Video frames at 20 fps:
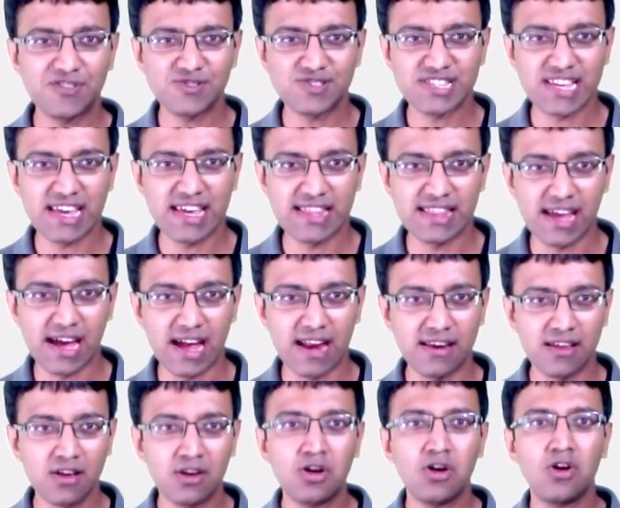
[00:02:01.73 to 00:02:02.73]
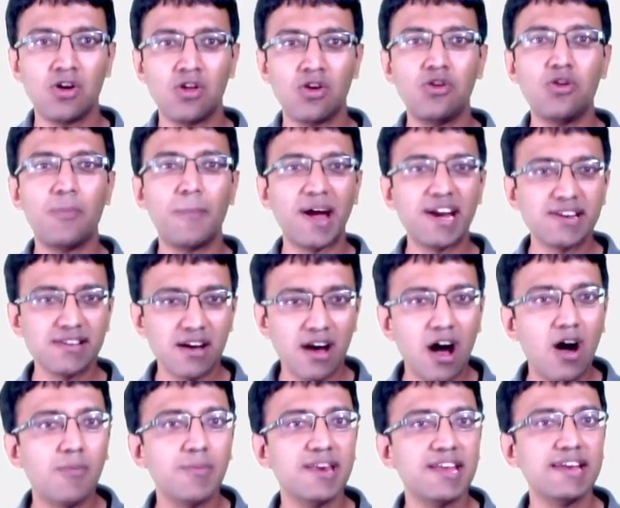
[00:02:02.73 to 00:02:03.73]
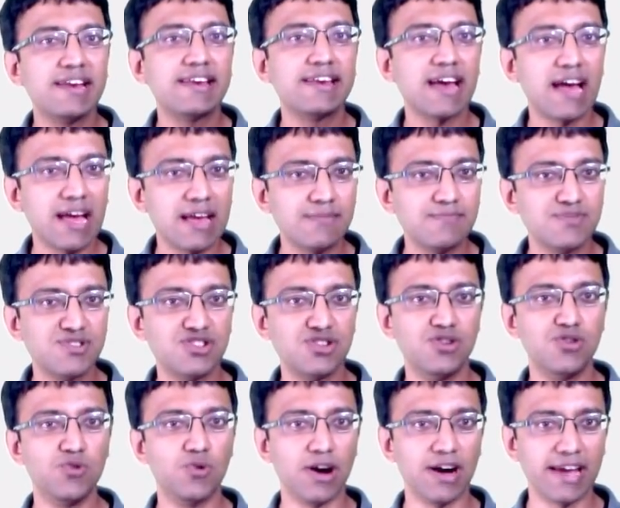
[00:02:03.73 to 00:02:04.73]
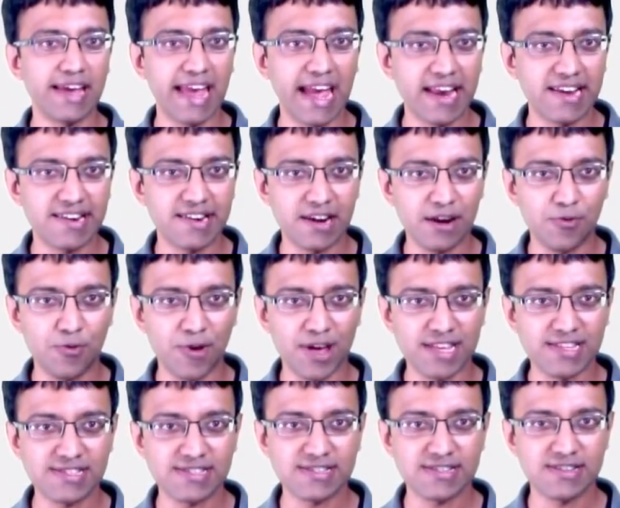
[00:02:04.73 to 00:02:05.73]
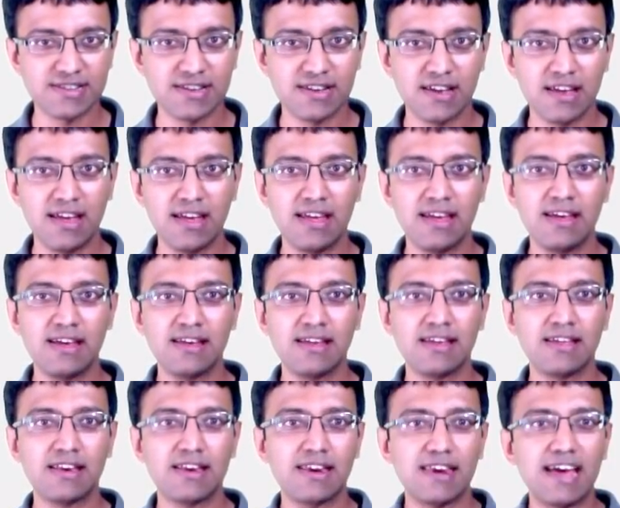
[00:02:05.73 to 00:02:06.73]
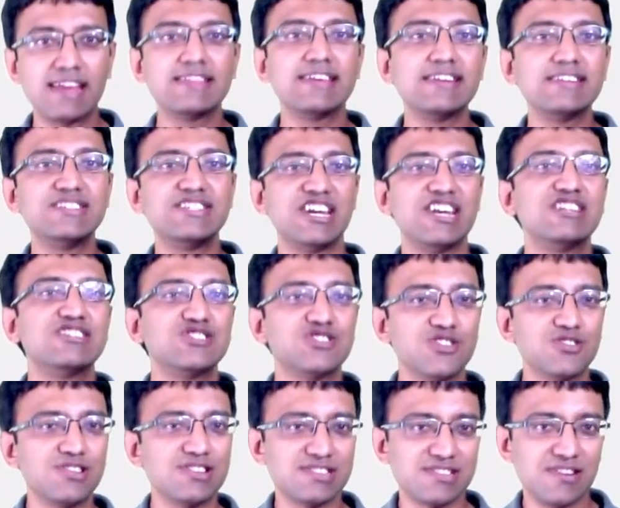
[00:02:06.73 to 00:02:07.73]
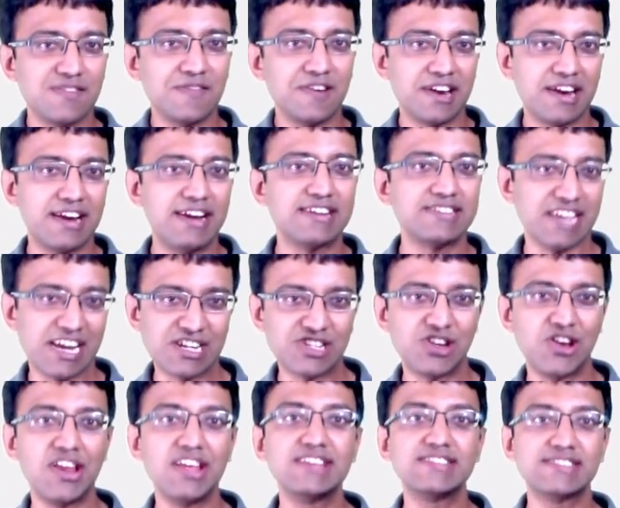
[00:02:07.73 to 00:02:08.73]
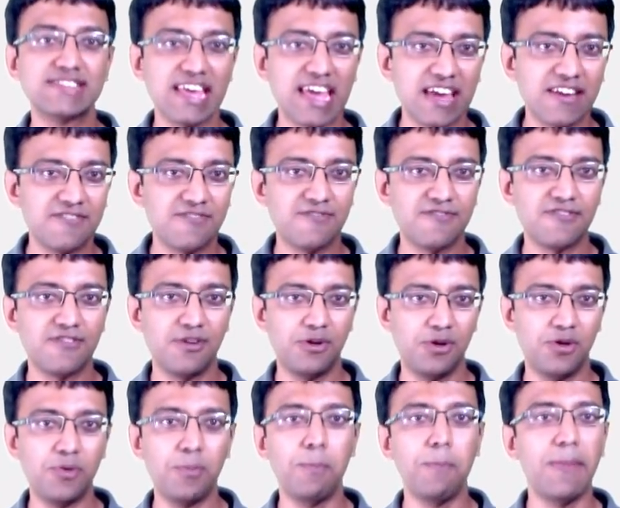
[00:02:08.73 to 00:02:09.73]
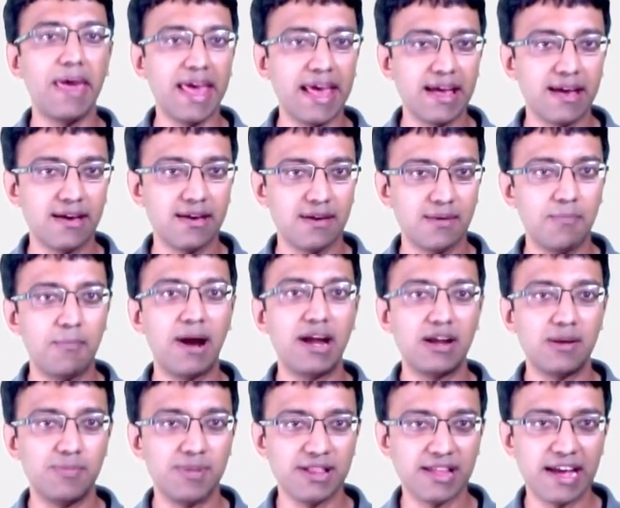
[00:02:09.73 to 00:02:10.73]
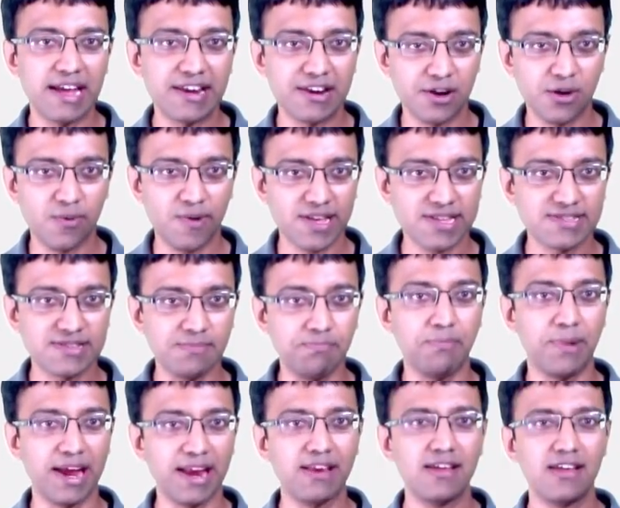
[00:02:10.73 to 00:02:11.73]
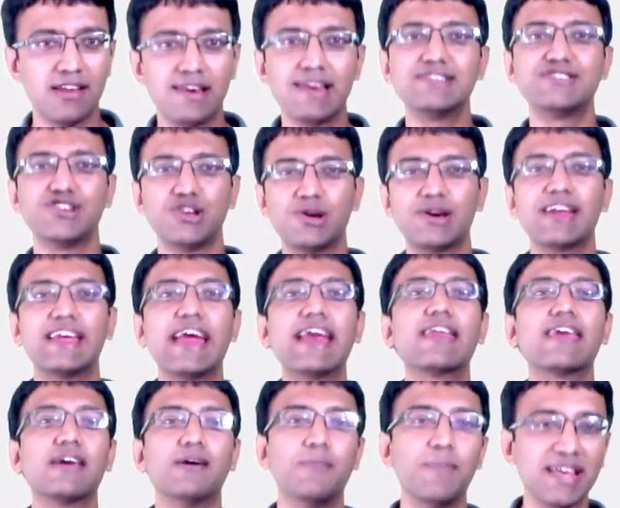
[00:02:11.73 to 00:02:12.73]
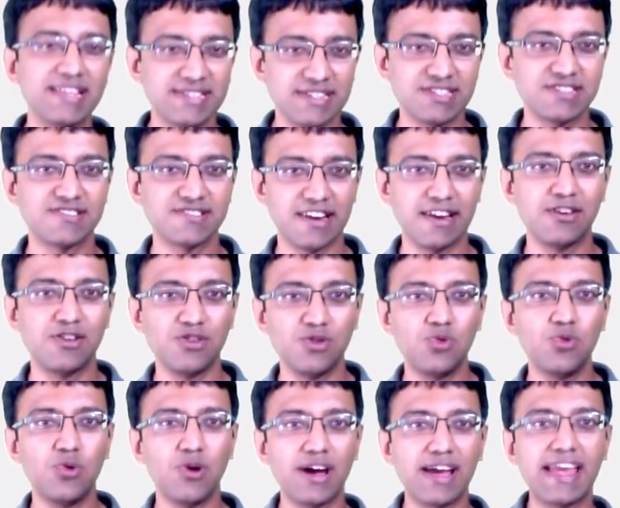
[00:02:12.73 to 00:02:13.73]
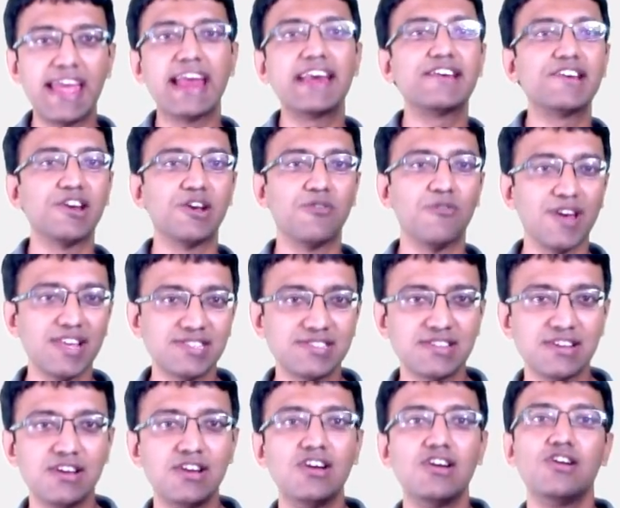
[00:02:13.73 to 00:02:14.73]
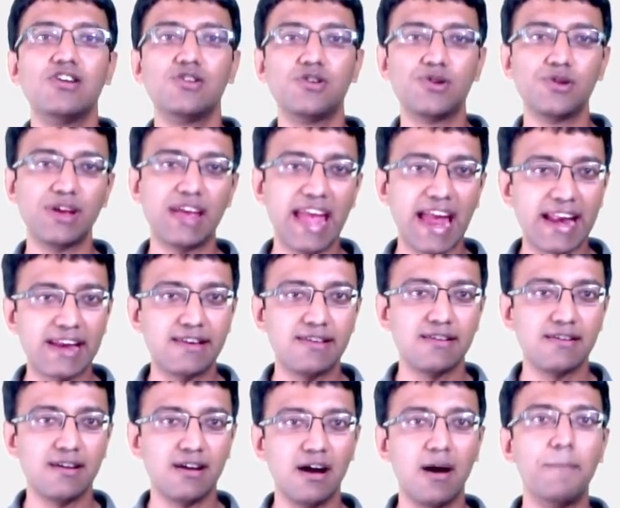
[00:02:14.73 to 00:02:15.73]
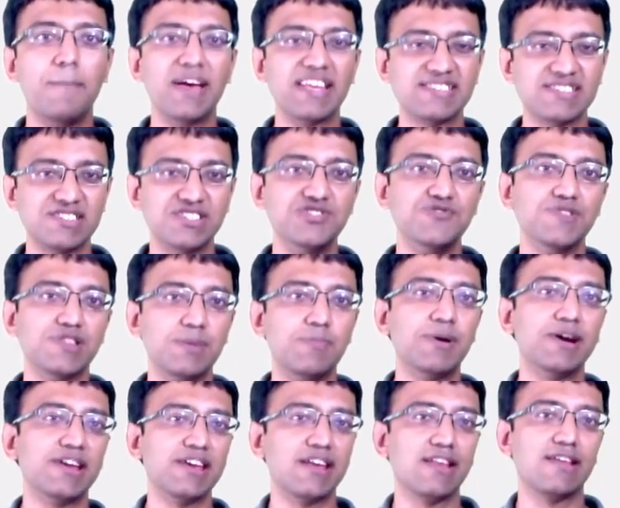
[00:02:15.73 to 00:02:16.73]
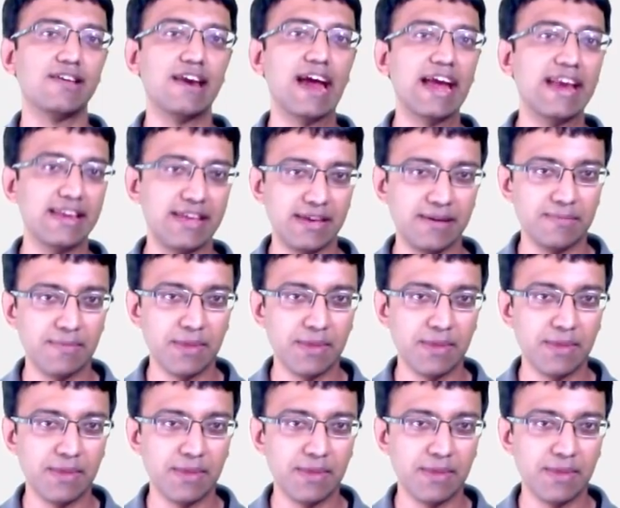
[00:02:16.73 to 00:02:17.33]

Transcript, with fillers: to say that no matter how many times you do a GET request, nothing changes on the server, and it's actually safe to make multiple GET requests, right? Let's say you're getting a message, right? You do a GET request to get a message with a particular ID.